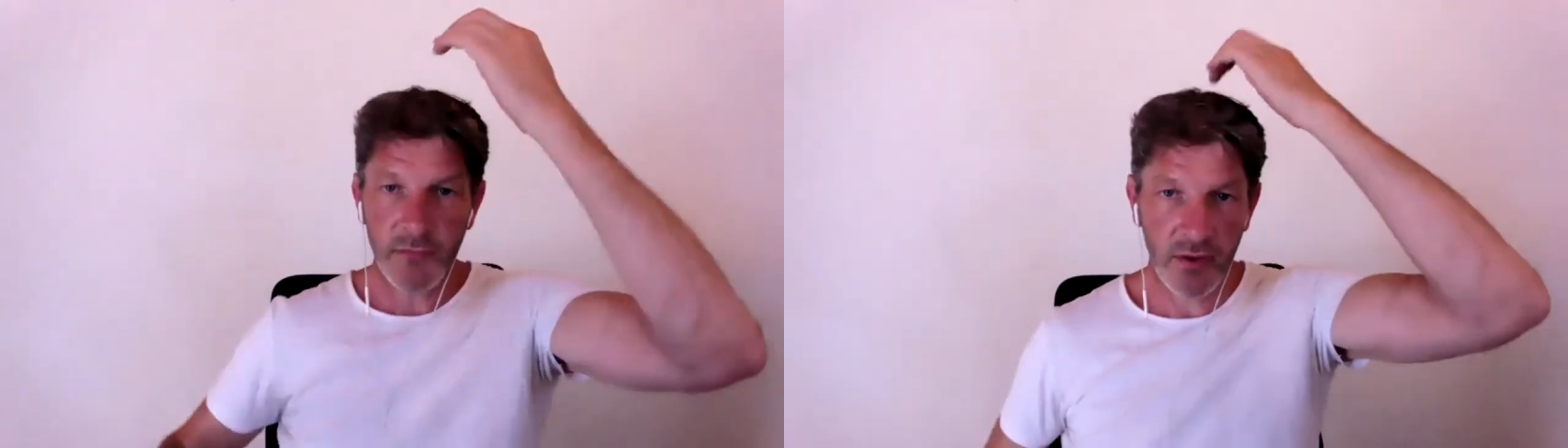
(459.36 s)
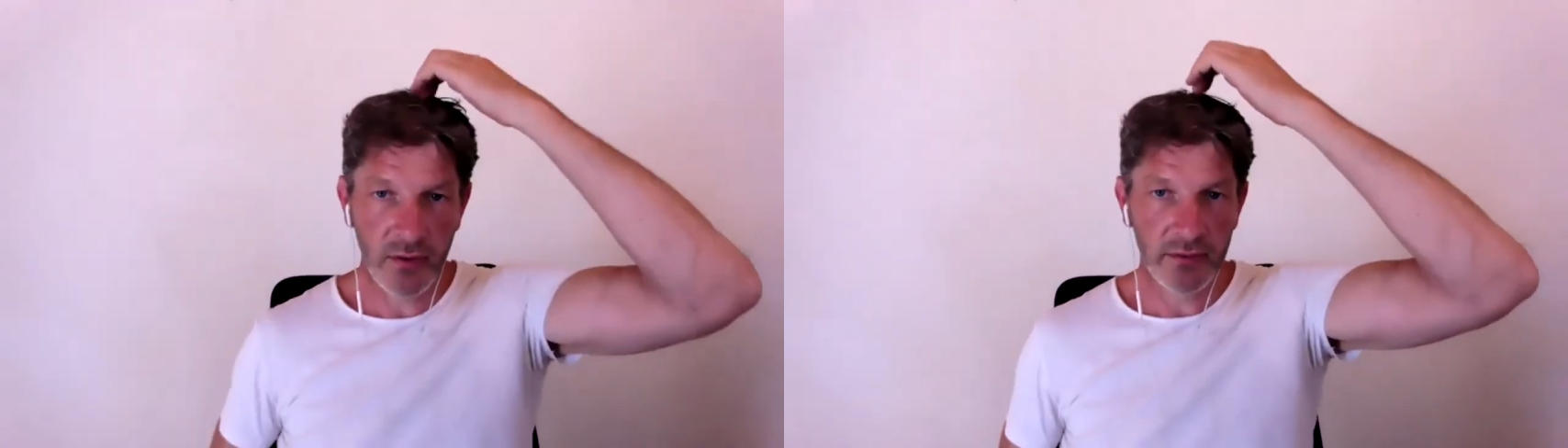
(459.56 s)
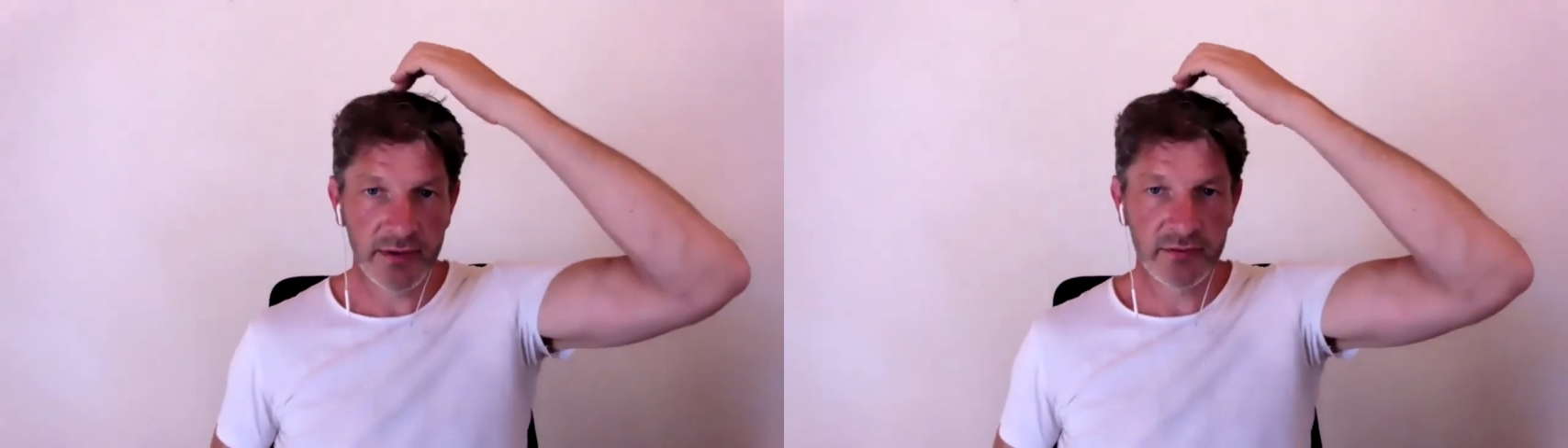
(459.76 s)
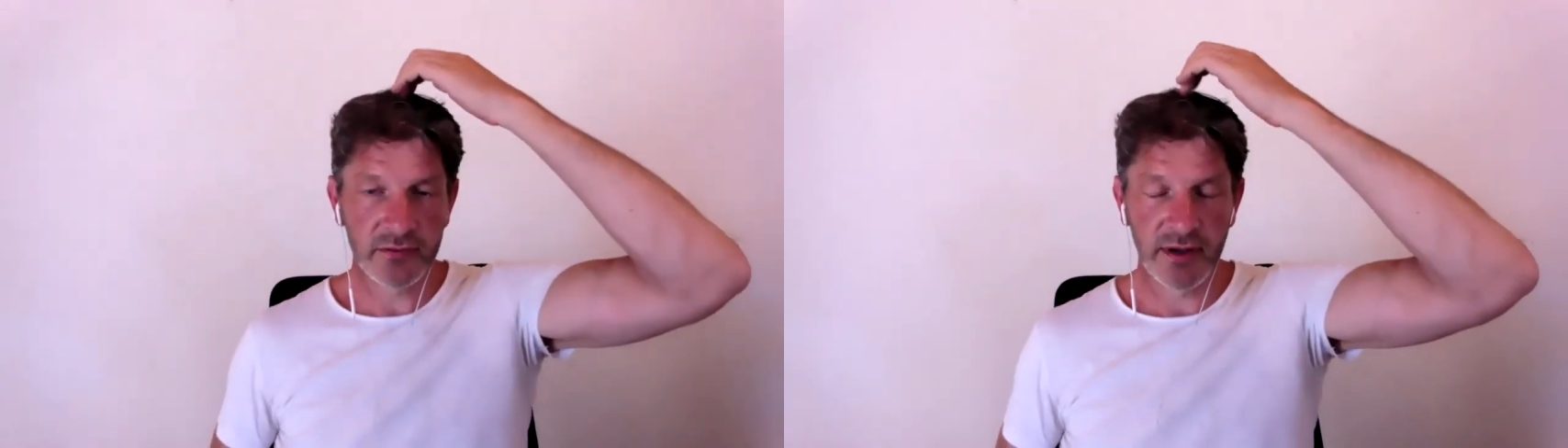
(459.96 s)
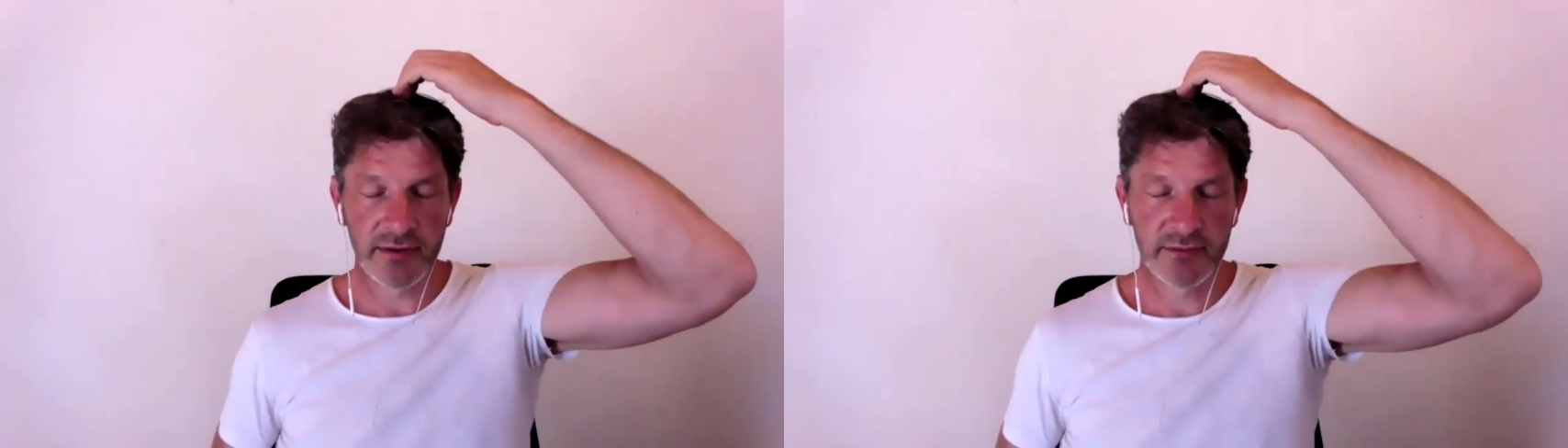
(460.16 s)
all this
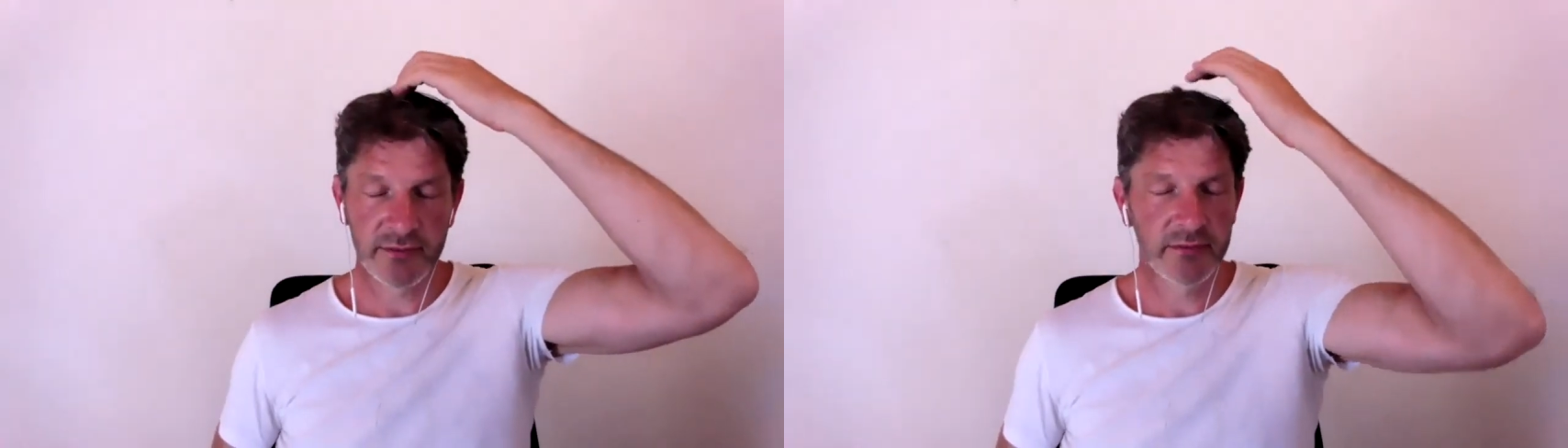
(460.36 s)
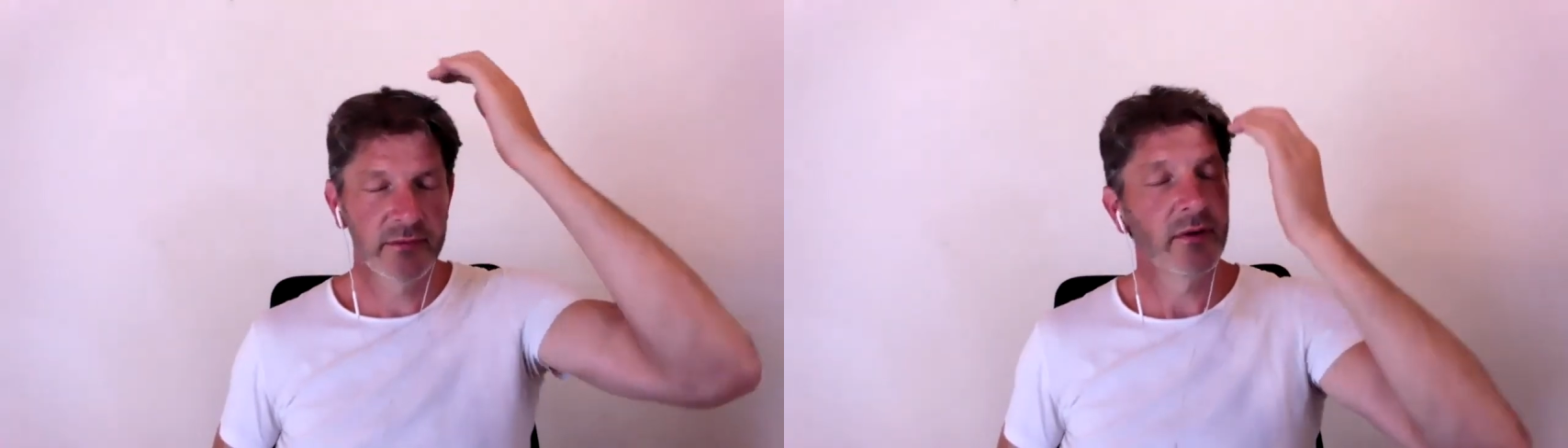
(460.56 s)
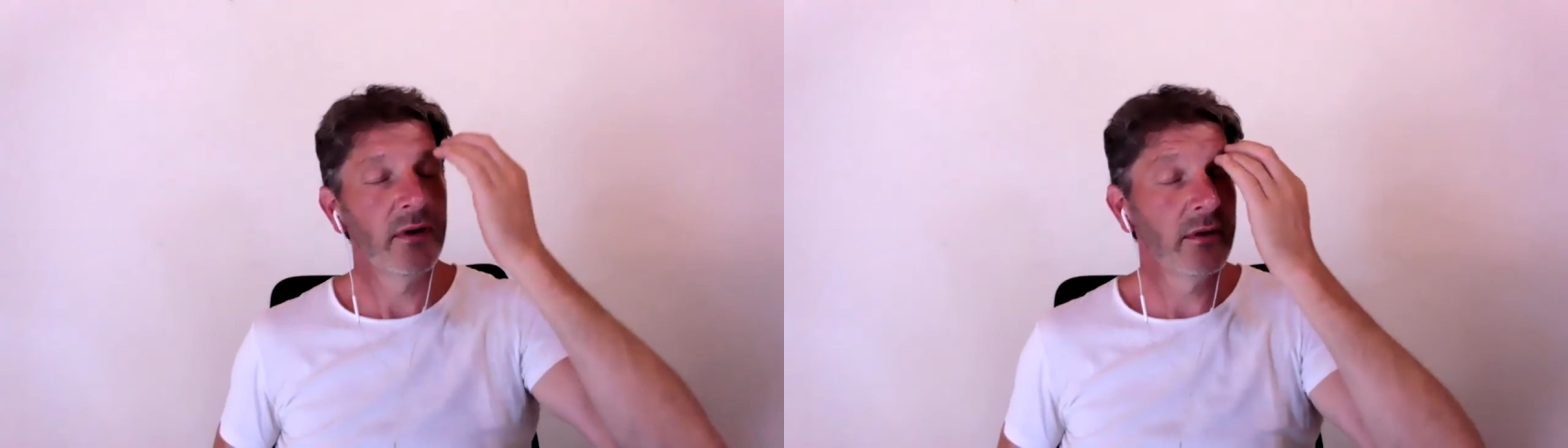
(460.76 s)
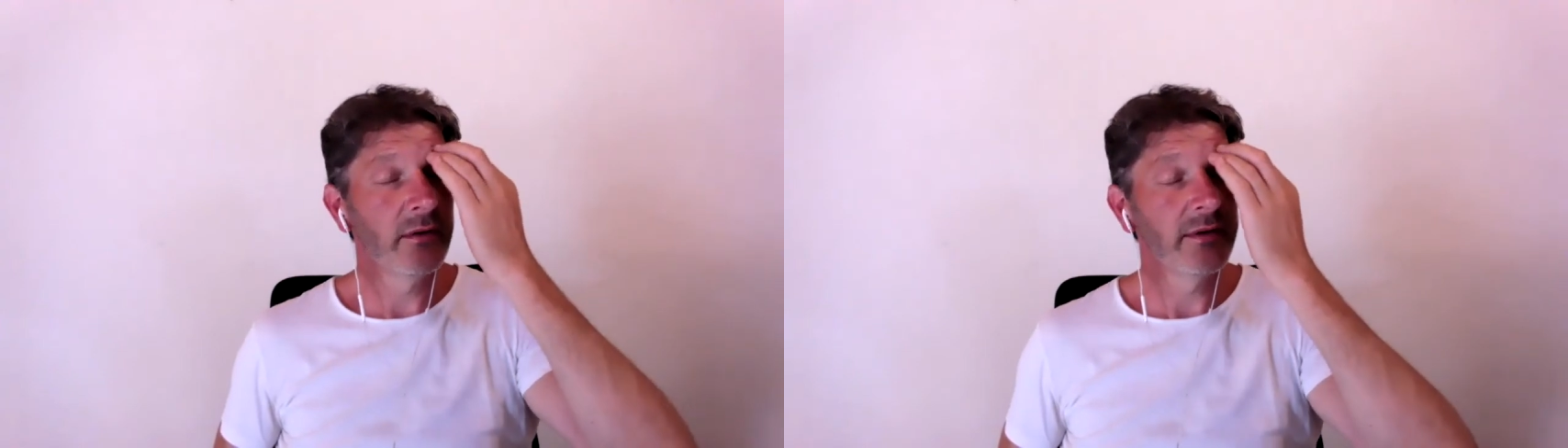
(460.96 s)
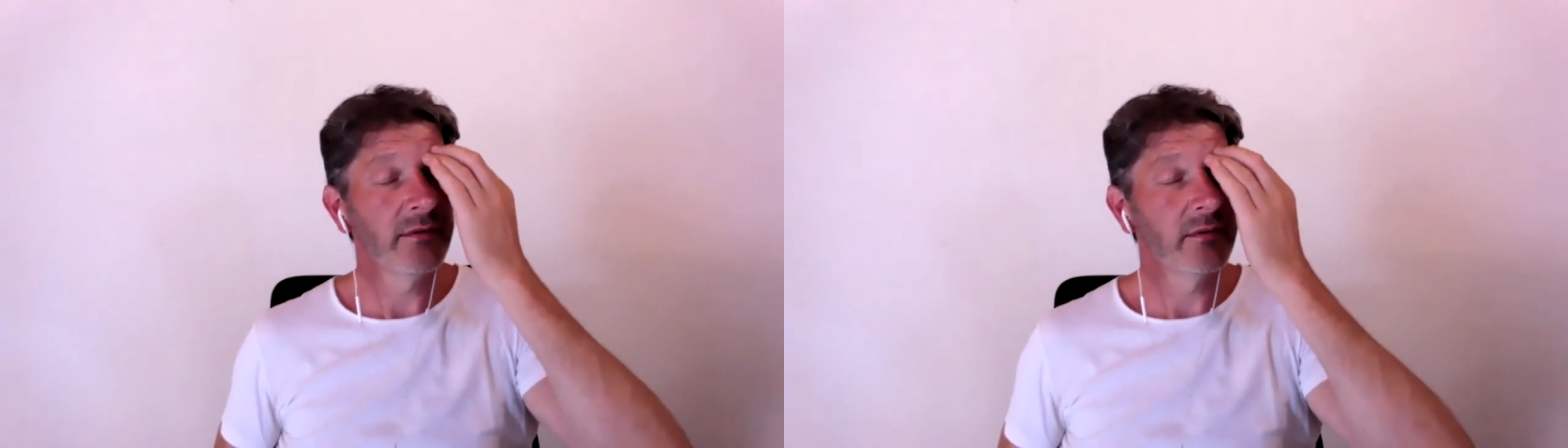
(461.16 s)
stress, all
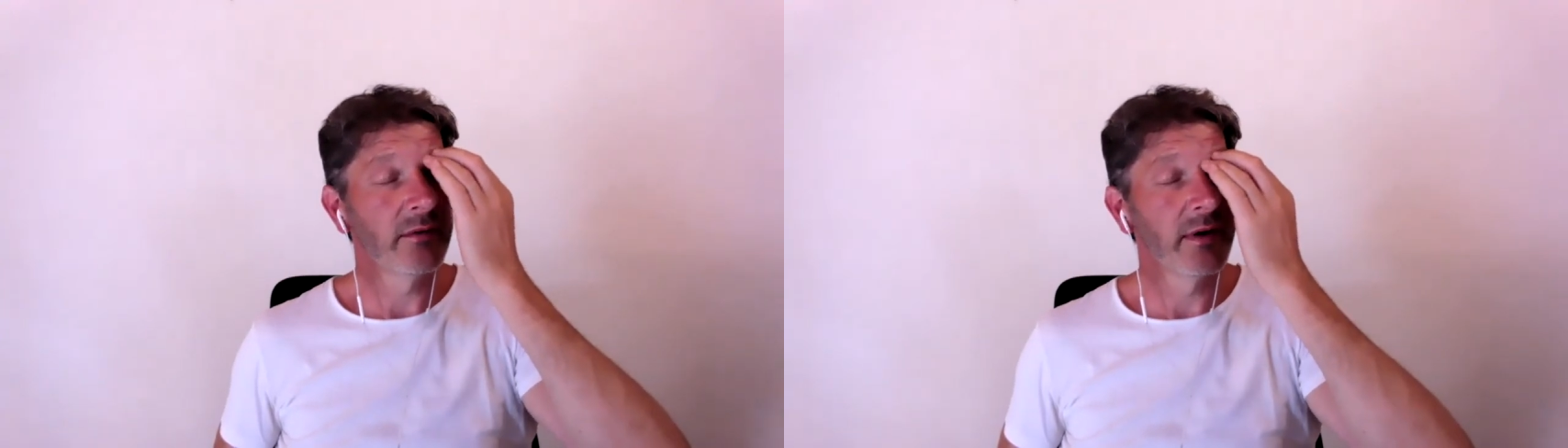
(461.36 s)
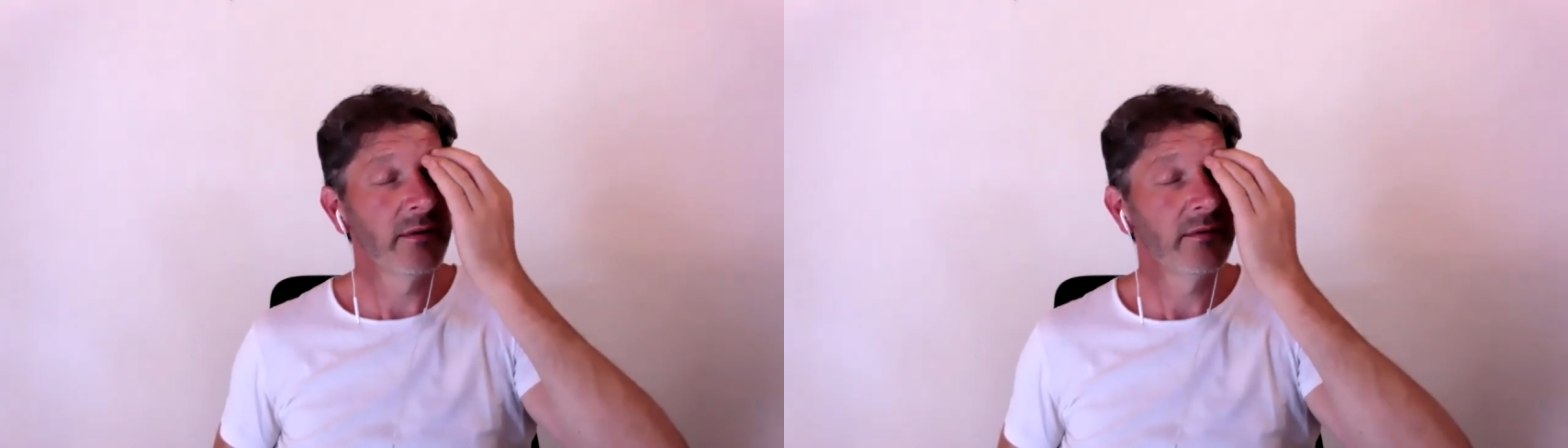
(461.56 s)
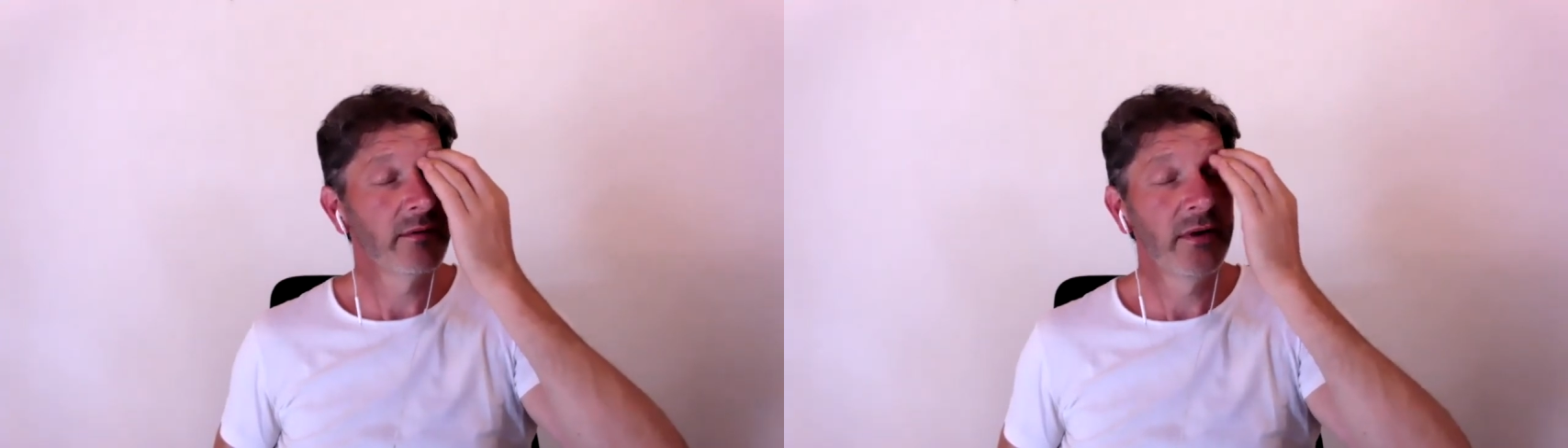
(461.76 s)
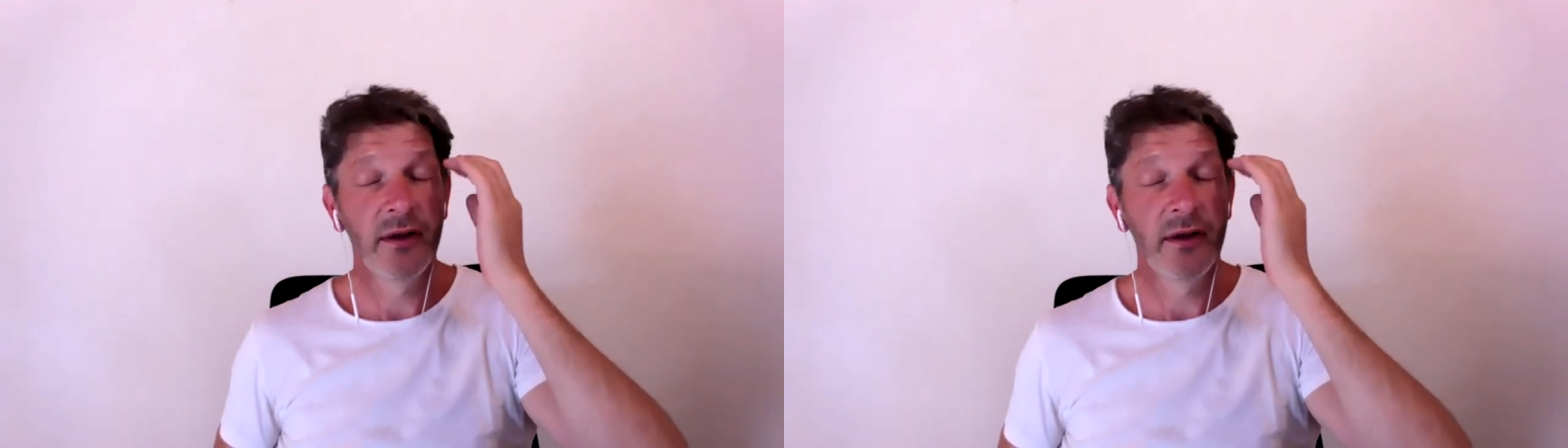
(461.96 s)
this stress.